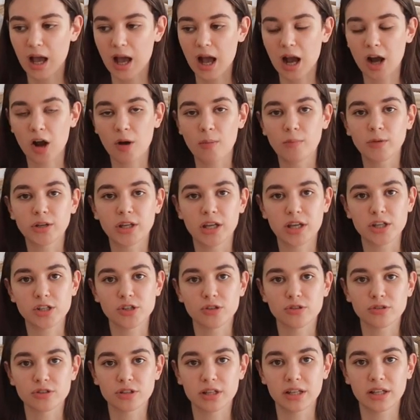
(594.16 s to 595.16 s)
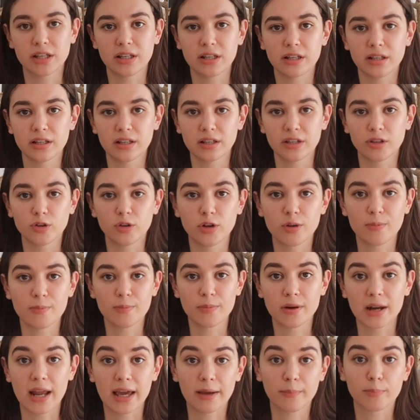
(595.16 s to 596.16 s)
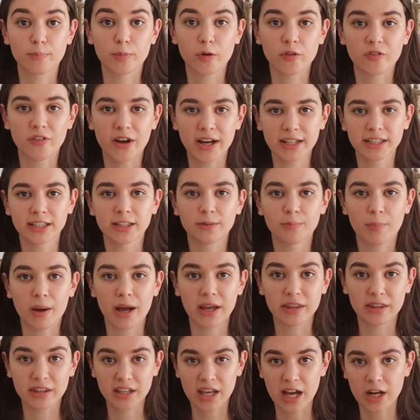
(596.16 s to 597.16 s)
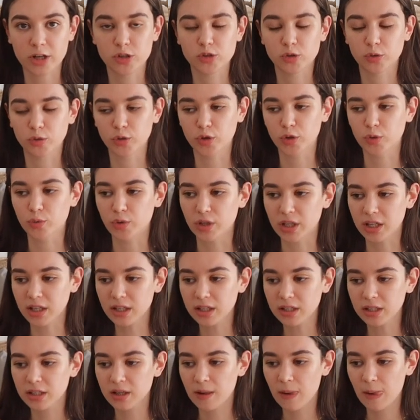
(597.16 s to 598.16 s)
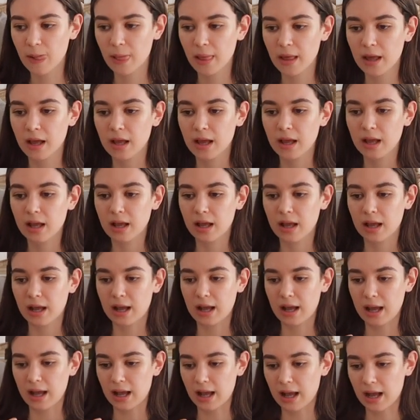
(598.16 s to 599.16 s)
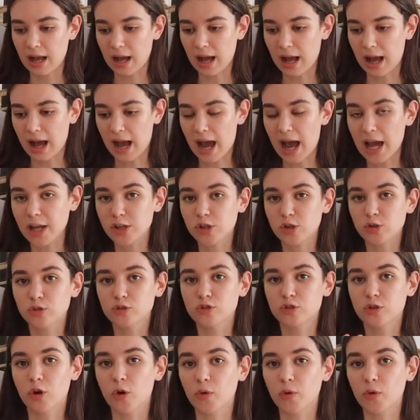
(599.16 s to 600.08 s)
accommodations provided by the actual uni. I chose